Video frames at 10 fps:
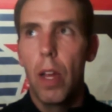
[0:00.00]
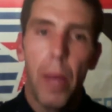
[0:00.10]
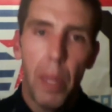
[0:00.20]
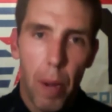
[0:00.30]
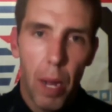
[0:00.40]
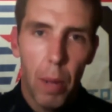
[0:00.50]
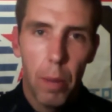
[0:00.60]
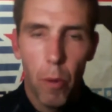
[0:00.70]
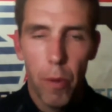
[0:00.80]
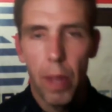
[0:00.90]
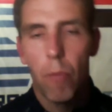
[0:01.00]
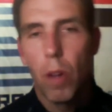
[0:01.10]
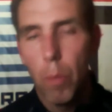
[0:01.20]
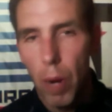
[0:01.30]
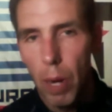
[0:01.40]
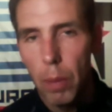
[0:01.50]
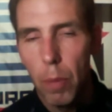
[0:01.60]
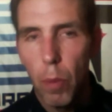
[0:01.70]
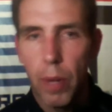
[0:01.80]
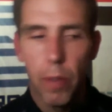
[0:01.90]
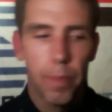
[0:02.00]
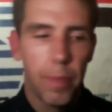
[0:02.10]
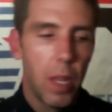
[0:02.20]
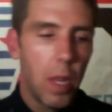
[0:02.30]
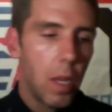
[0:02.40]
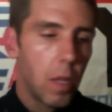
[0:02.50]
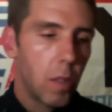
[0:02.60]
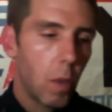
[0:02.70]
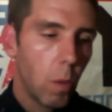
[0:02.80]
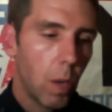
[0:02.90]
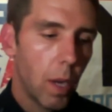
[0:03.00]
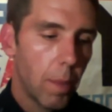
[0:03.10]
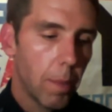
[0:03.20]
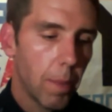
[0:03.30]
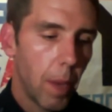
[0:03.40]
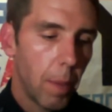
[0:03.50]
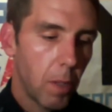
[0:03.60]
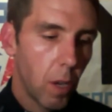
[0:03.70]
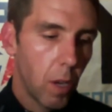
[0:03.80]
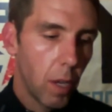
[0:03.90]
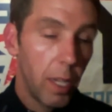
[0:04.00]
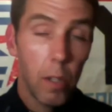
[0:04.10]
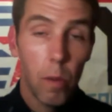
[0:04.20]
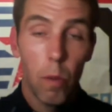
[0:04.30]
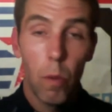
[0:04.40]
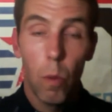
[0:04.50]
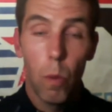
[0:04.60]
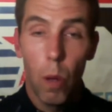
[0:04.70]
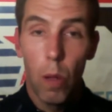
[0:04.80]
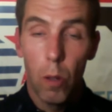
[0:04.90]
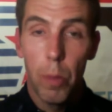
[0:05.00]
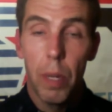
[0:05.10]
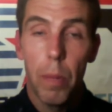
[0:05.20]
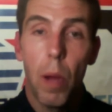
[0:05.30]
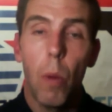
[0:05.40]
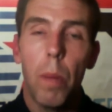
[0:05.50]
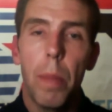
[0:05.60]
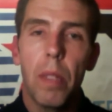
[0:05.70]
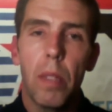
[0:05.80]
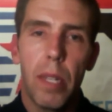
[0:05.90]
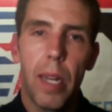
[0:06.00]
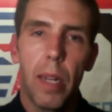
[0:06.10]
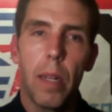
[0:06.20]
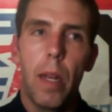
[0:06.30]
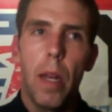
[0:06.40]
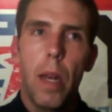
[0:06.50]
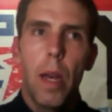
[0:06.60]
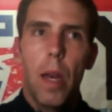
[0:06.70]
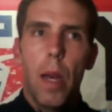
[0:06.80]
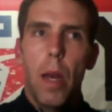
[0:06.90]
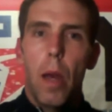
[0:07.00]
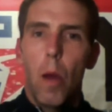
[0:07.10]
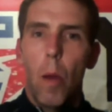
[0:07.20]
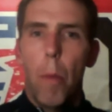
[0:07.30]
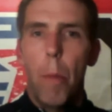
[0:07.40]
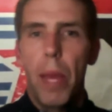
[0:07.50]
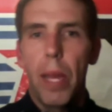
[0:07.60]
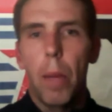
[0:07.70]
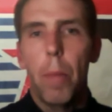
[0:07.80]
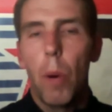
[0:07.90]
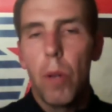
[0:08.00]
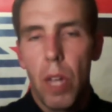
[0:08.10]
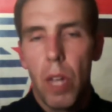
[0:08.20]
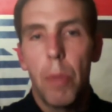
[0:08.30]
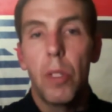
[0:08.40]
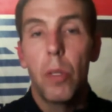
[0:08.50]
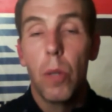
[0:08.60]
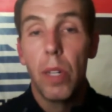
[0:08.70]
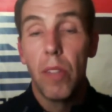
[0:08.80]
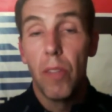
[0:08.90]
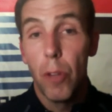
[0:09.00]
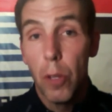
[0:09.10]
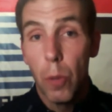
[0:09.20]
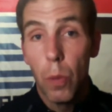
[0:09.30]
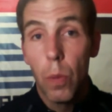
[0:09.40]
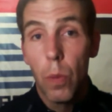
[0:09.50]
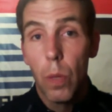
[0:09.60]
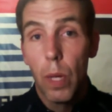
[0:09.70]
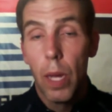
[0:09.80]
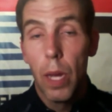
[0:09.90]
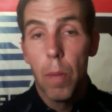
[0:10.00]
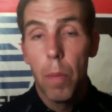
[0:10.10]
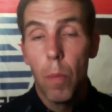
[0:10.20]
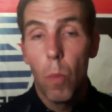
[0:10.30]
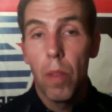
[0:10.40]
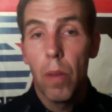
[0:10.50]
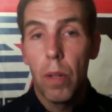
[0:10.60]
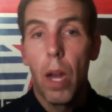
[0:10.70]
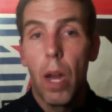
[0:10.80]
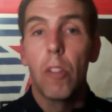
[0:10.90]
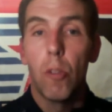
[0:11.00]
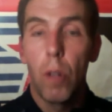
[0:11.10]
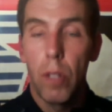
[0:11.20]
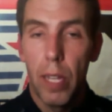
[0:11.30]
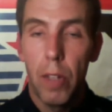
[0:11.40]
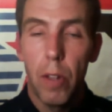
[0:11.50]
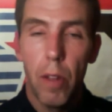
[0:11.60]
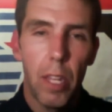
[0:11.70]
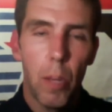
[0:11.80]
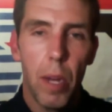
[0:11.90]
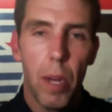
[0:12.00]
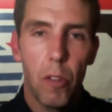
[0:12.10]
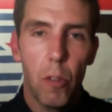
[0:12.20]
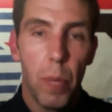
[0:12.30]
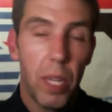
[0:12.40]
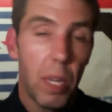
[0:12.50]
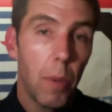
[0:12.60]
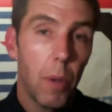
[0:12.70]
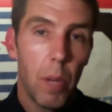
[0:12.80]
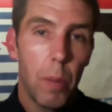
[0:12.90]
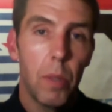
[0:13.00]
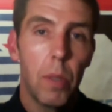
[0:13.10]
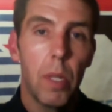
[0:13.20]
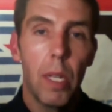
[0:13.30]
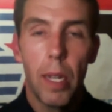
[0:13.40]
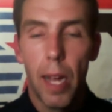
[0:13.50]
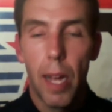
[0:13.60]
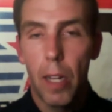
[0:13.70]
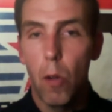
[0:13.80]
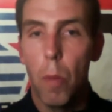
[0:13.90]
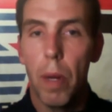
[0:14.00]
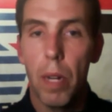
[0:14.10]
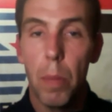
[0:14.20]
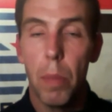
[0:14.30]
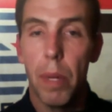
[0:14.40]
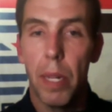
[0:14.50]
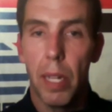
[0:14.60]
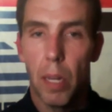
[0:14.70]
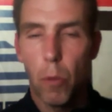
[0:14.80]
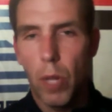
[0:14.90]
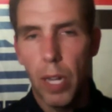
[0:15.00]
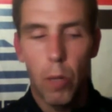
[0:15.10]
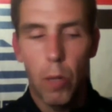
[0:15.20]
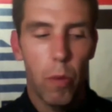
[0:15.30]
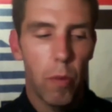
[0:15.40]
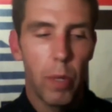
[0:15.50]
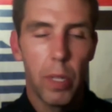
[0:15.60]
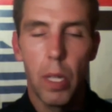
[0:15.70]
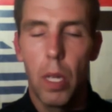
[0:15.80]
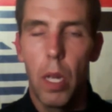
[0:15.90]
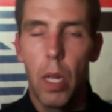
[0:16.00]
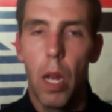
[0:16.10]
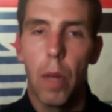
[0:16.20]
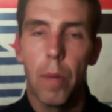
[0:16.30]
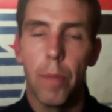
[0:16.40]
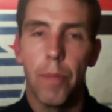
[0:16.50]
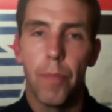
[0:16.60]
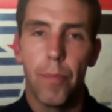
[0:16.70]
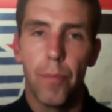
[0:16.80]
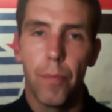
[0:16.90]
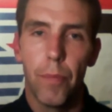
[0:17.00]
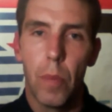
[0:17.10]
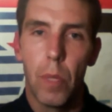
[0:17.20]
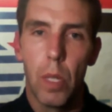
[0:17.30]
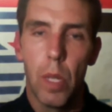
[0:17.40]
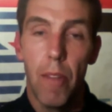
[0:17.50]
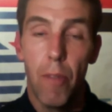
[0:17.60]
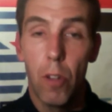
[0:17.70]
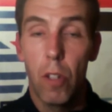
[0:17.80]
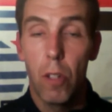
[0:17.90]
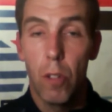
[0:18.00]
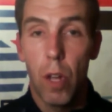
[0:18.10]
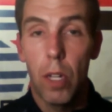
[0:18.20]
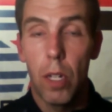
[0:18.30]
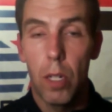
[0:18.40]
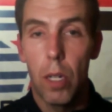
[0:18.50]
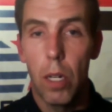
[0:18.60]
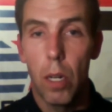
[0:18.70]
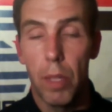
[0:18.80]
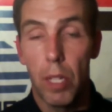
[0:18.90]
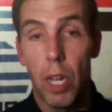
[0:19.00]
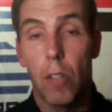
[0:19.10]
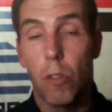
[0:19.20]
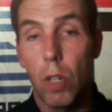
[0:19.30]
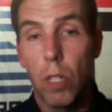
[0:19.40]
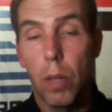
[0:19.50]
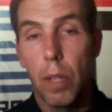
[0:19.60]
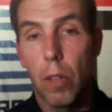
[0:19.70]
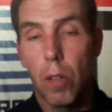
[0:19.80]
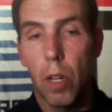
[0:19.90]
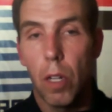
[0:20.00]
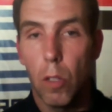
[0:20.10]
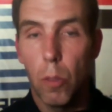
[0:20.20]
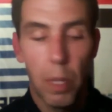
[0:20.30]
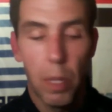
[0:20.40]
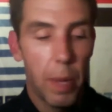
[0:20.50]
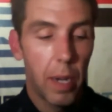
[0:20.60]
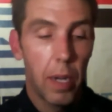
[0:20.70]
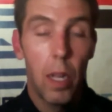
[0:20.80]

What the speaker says: that bike problem or that run problem or whatever. So I'm going to talk here a little bit about what it means to kind of pick a bonus opportunity for you. One of the constructs I'd like you to think about is you pick a bonus opportunity and then how to go about implementing it. We'll kind of go through it. At first I'll talk about the construct, and then I'll talk a little bit about it